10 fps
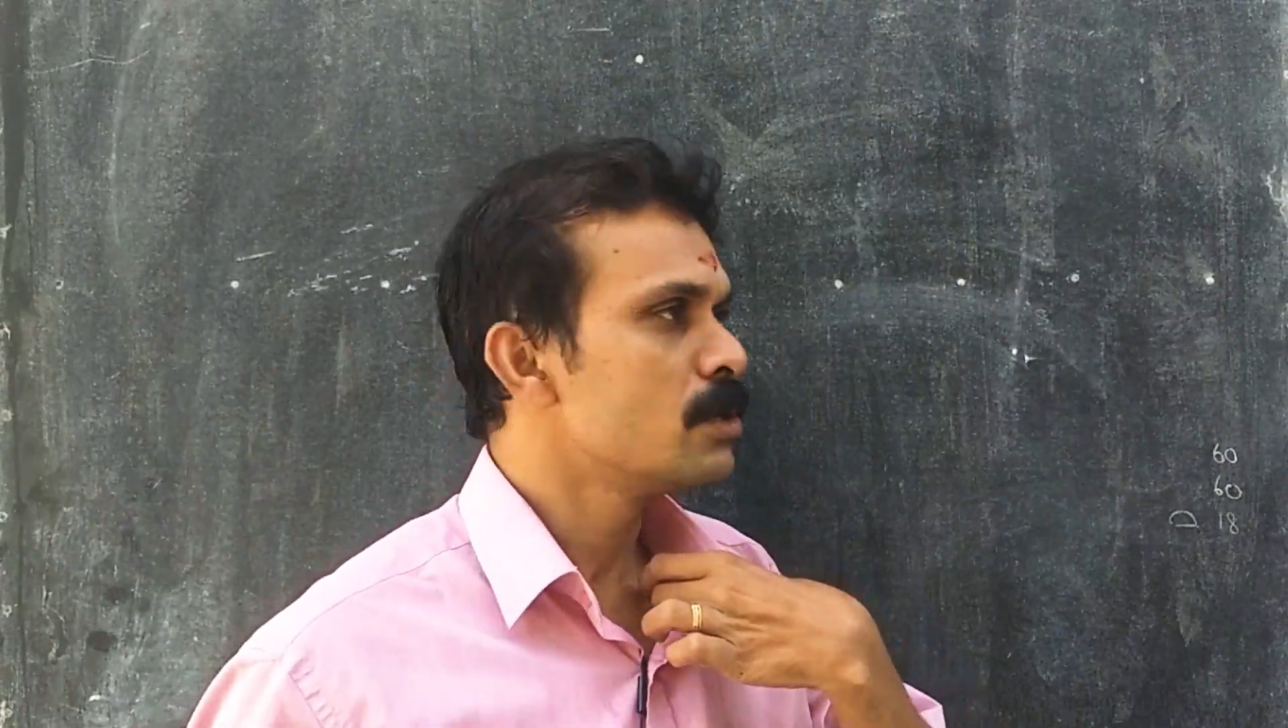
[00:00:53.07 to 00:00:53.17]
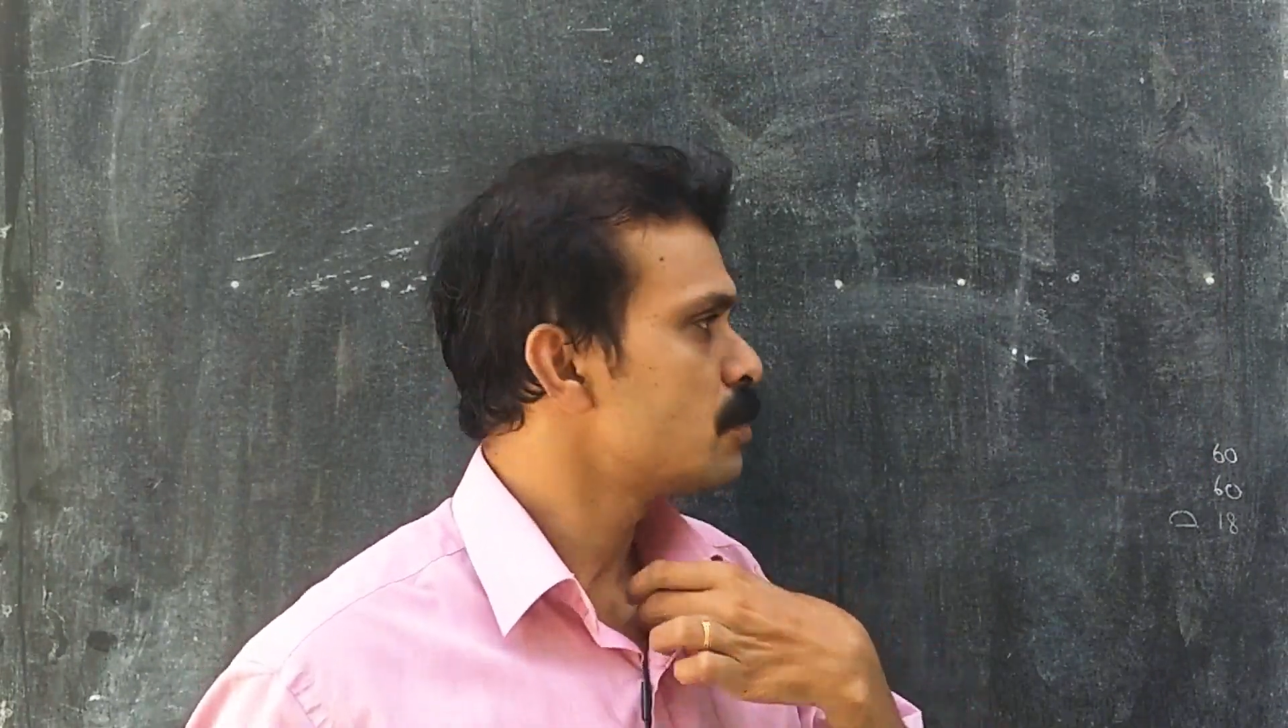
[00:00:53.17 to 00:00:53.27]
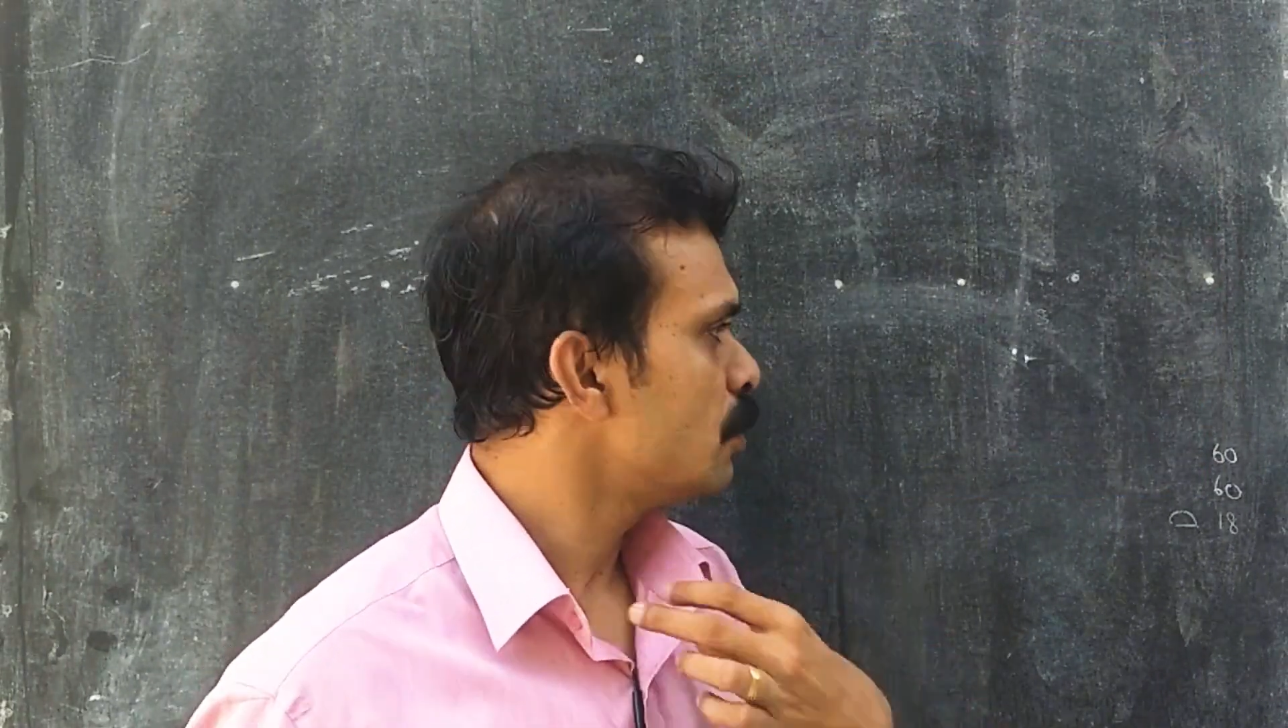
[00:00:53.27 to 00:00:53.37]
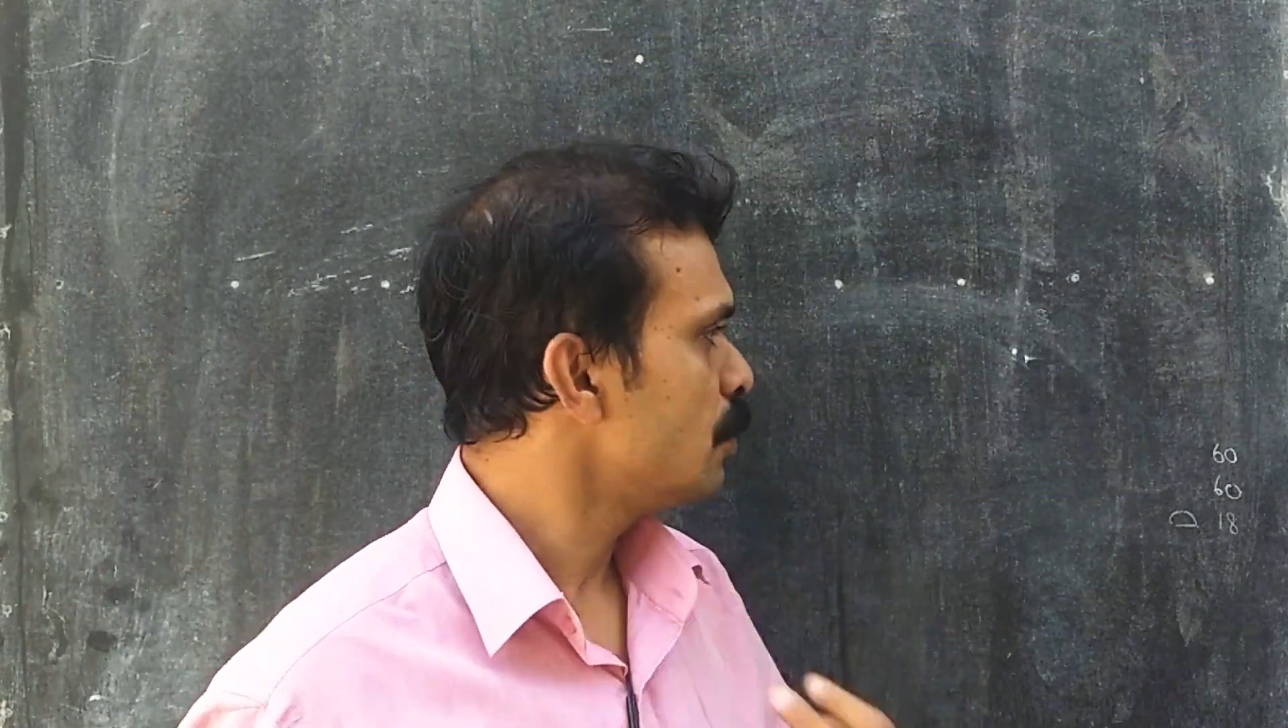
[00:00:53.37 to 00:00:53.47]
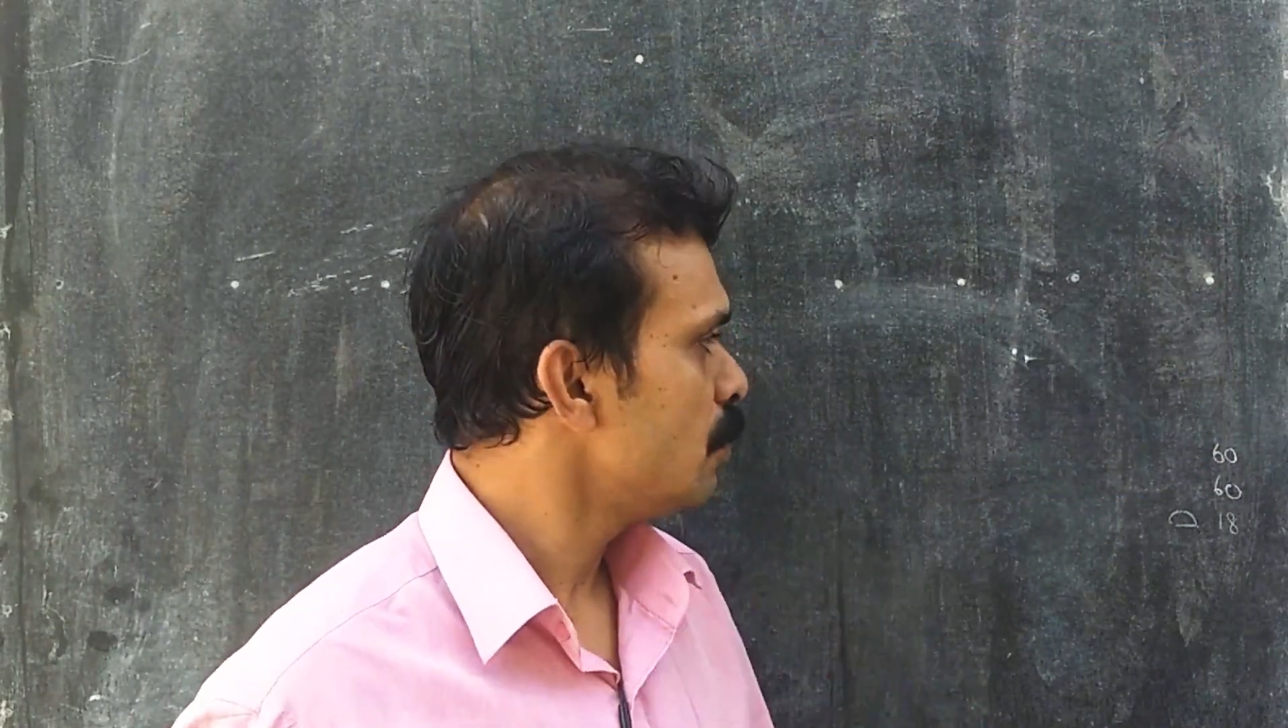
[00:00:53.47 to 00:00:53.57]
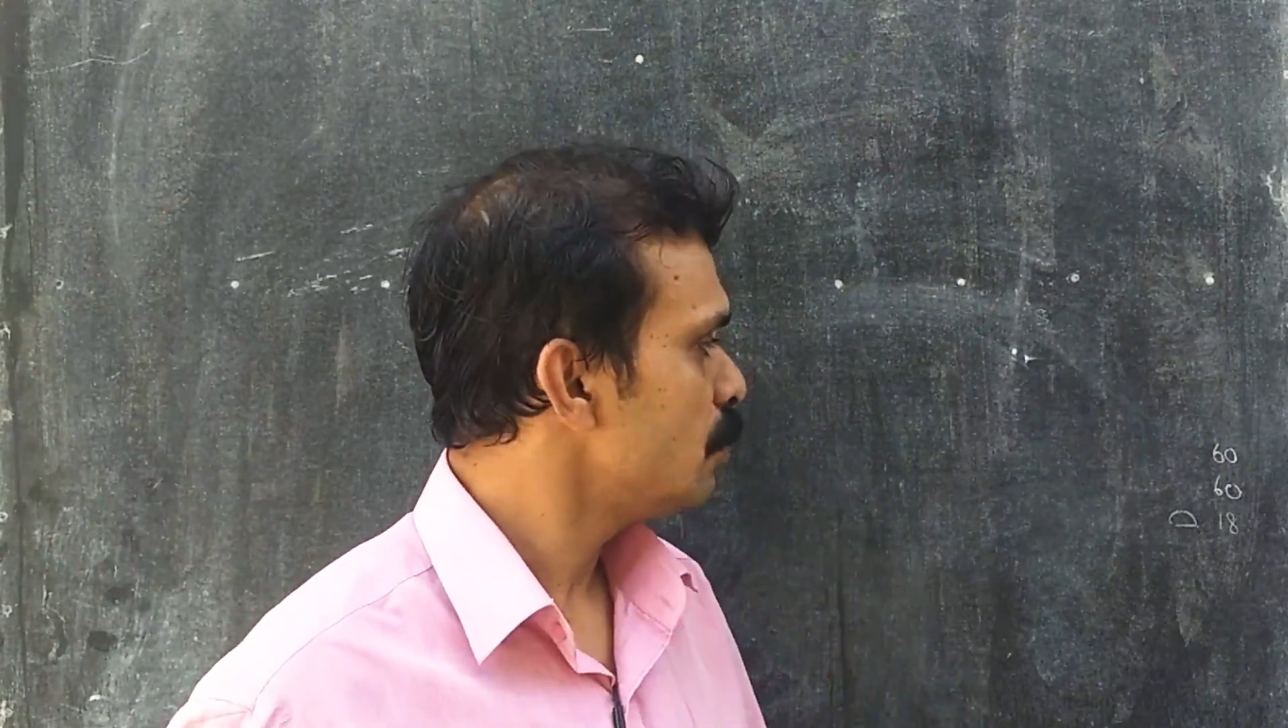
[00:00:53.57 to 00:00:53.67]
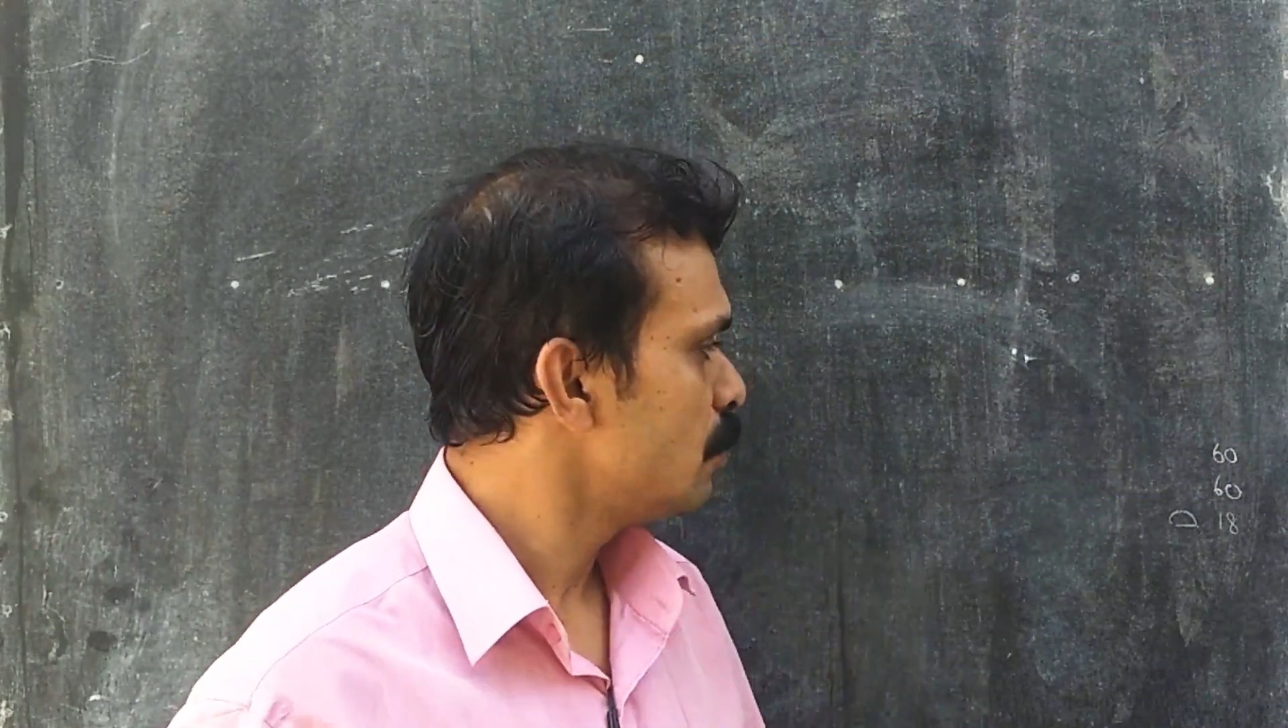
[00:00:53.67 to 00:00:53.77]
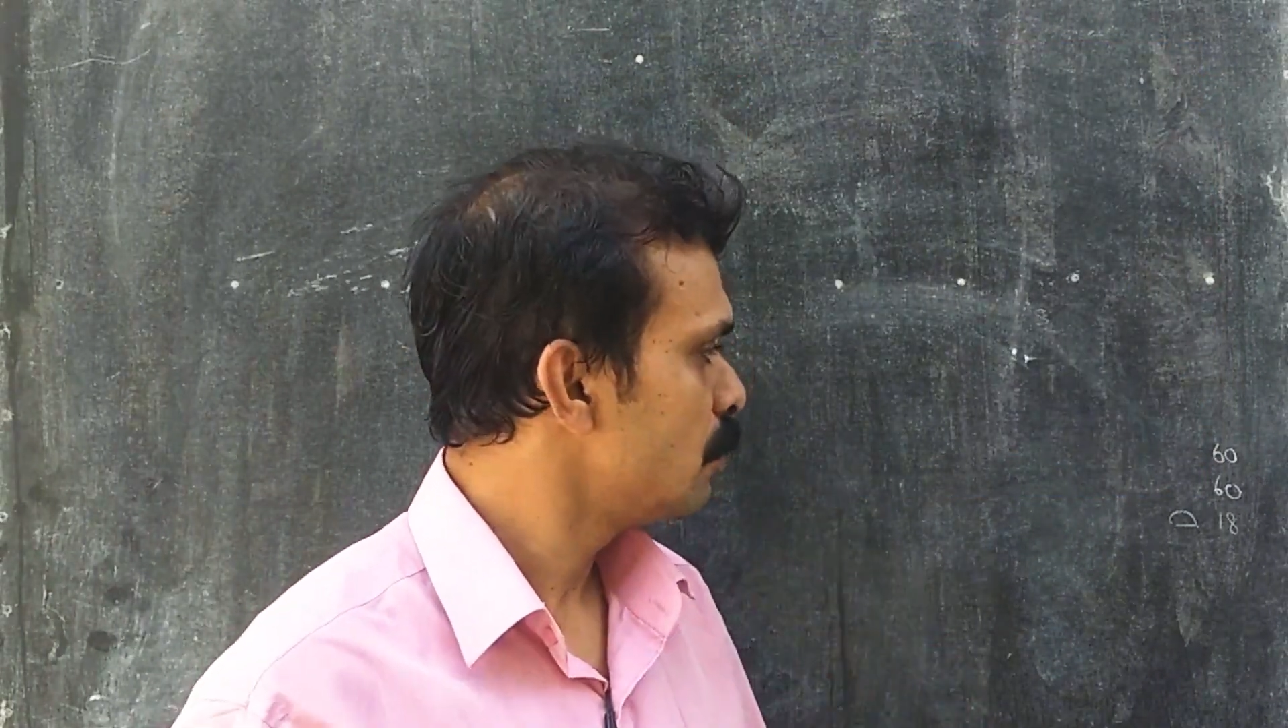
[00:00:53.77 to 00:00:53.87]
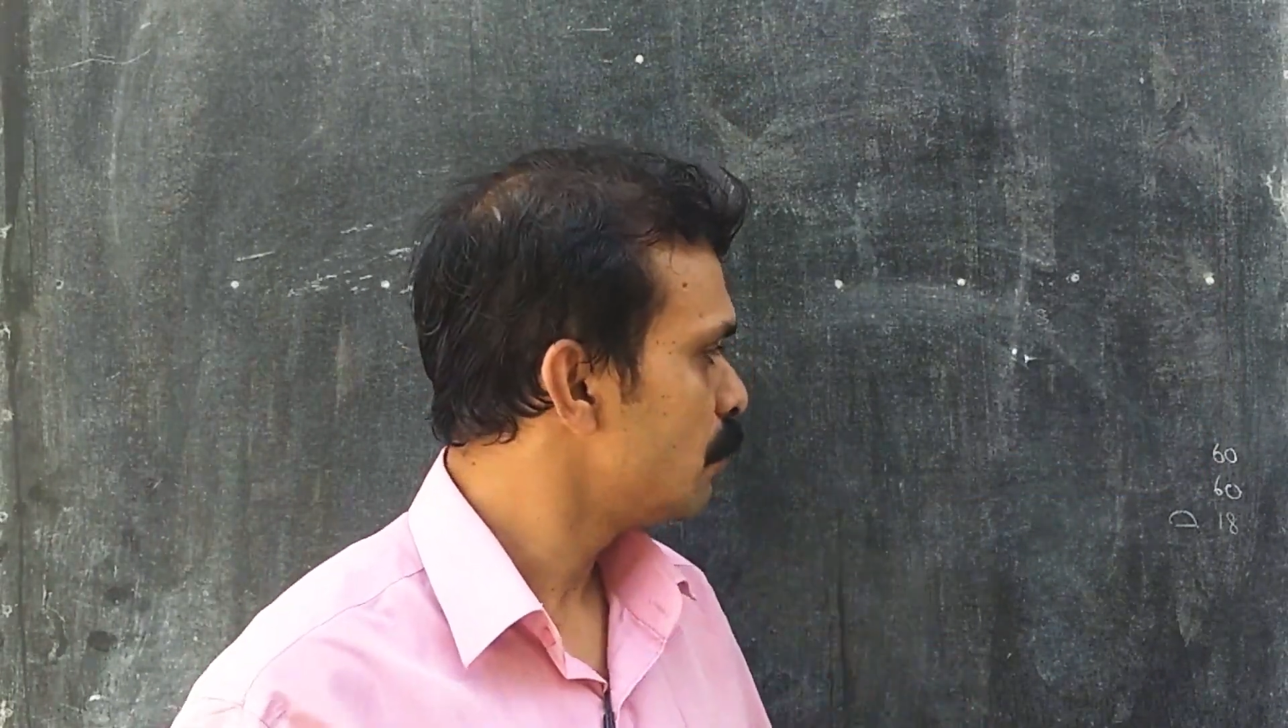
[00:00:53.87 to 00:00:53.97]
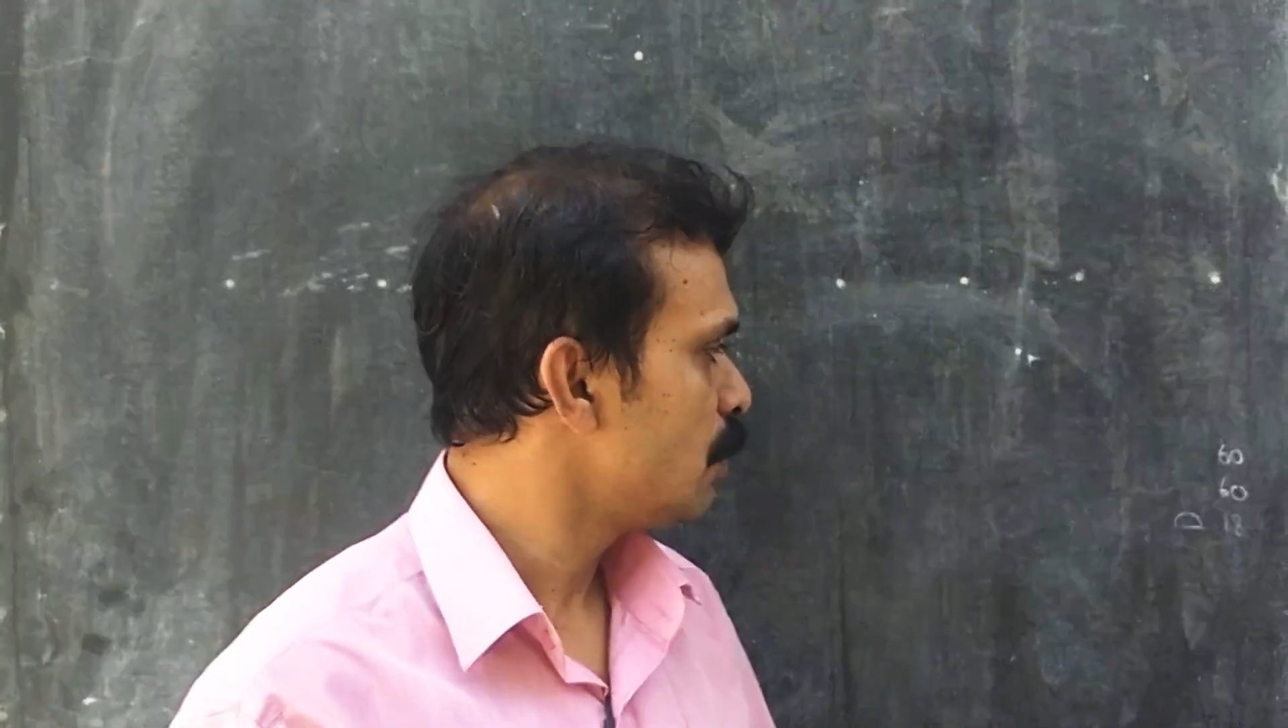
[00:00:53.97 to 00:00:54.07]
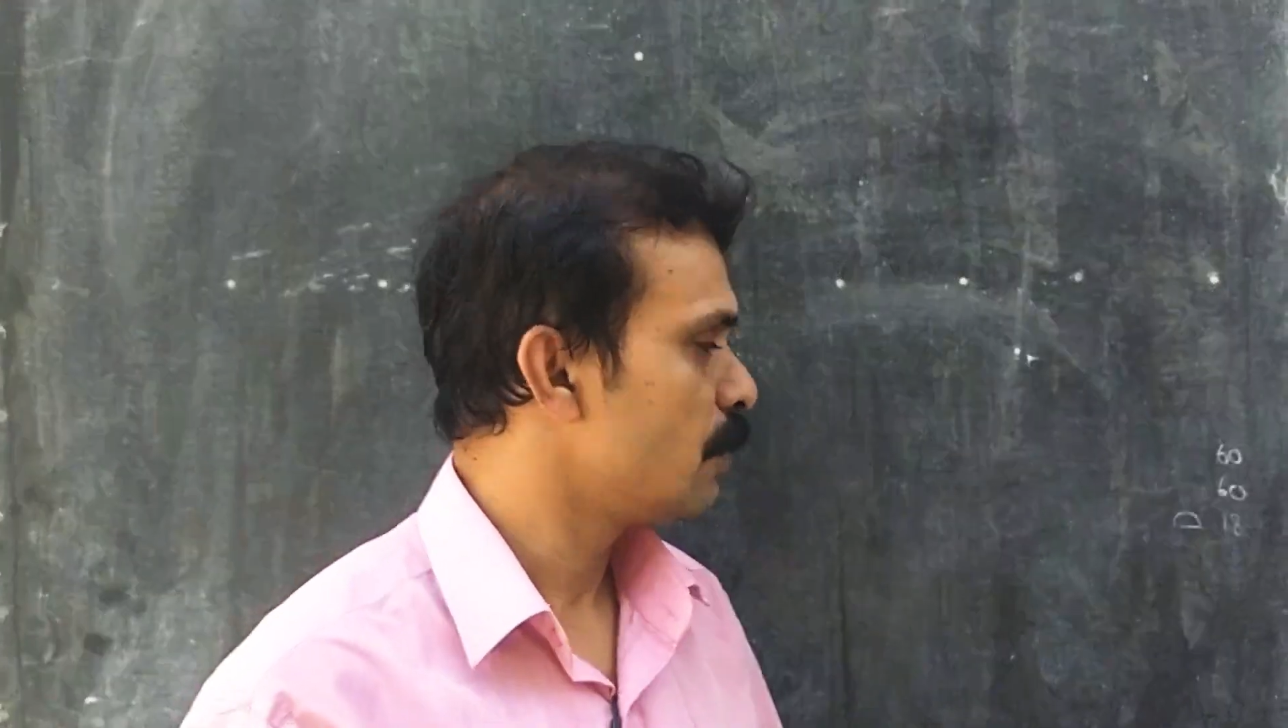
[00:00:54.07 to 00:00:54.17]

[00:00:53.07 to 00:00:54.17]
So, we